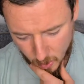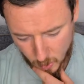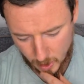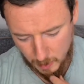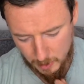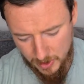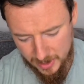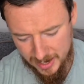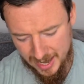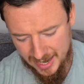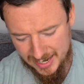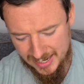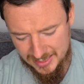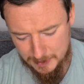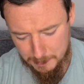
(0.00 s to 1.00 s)
What we're looking
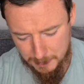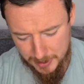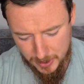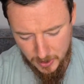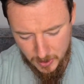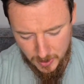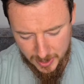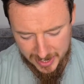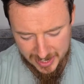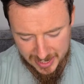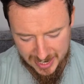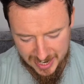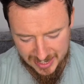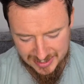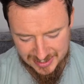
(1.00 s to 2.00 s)
at is
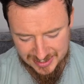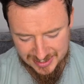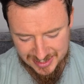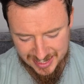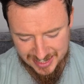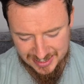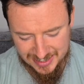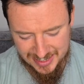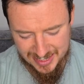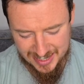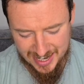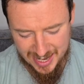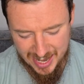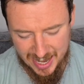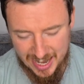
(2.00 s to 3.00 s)
Bitcoin at
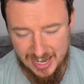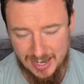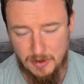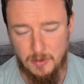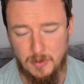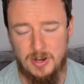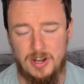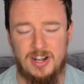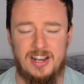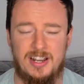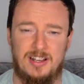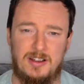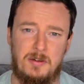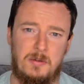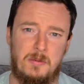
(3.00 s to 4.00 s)
60k,
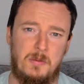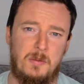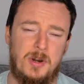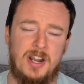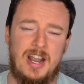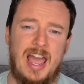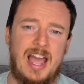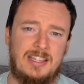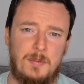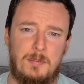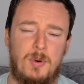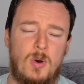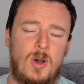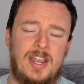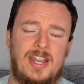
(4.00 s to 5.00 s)
we're at the
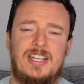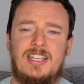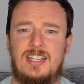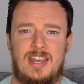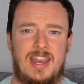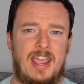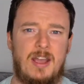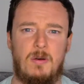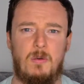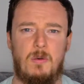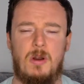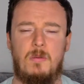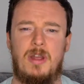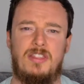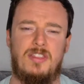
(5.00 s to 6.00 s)
point now
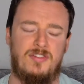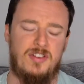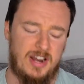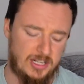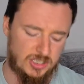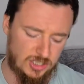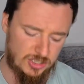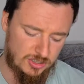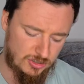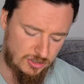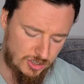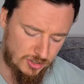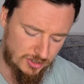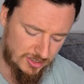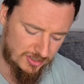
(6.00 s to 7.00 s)
where we had the financial
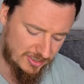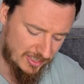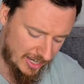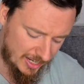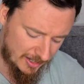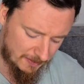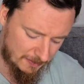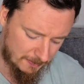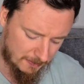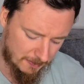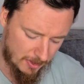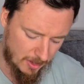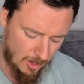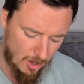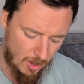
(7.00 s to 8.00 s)
institutions in.
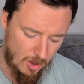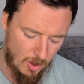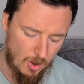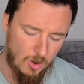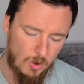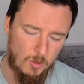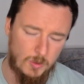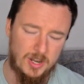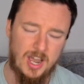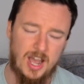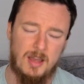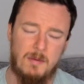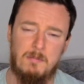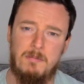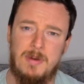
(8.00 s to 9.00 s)
We
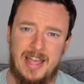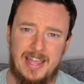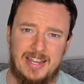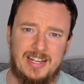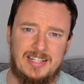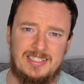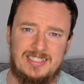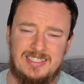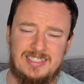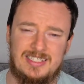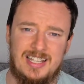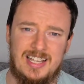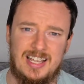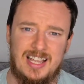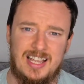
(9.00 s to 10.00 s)
got banks,